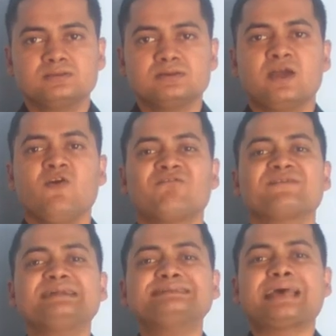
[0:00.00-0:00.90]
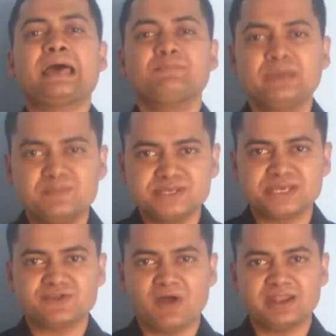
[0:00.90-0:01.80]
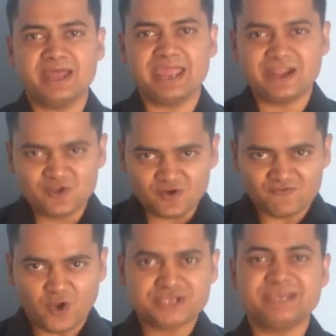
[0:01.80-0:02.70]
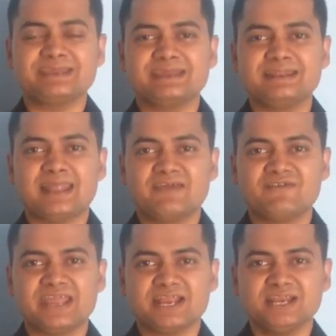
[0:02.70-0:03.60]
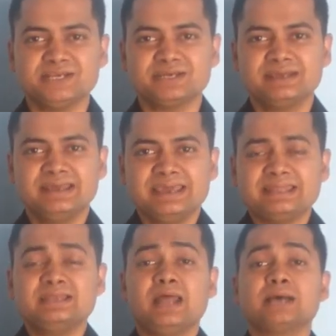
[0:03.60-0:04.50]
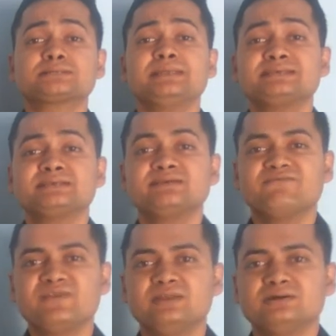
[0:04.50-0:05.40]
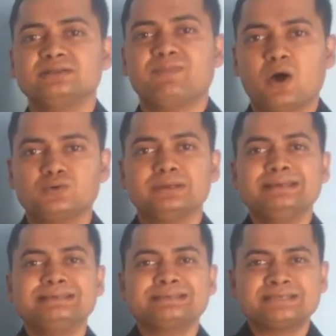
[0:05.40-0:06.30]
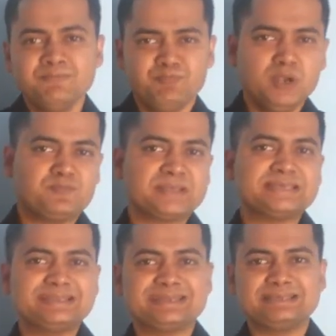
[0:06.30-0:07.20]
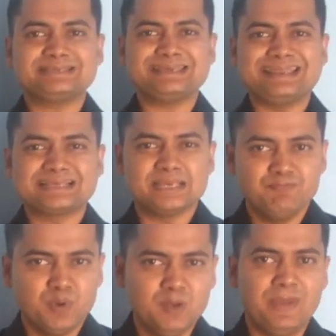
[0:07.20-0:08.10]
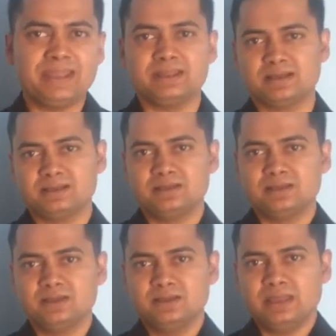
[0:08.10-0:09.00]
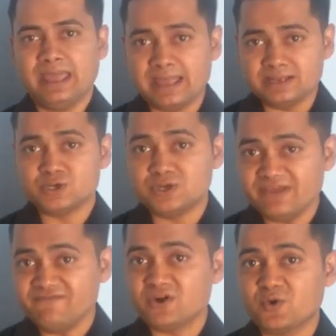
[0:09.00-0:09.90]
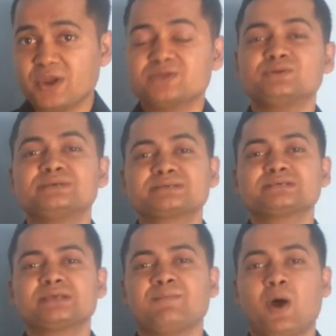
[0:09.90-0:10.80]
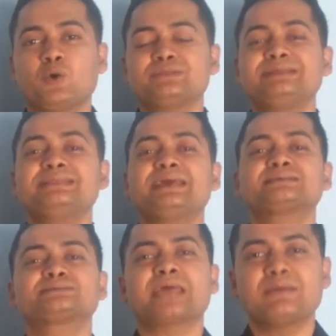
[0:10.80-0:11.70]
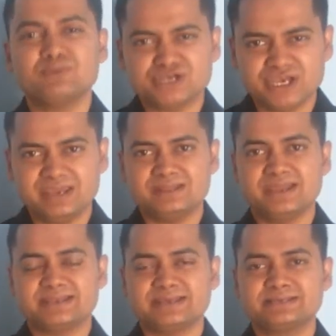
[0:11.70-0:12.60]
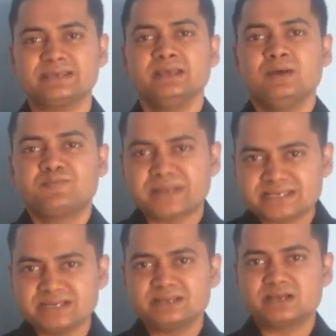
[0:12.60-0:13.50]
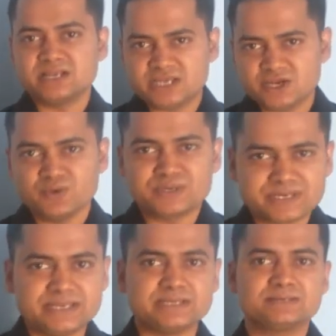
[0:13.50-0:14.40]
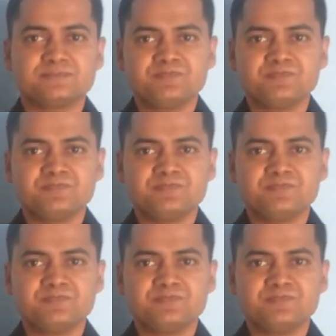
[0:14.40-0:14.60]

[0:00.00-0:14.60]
Hello friends, I am Hemant Singh Rana and you're watching in Live in English. In the last lesson, we learned about simple present tense in a simple manner. And today we are going to discuss about the next time machine, that is present continuous tense.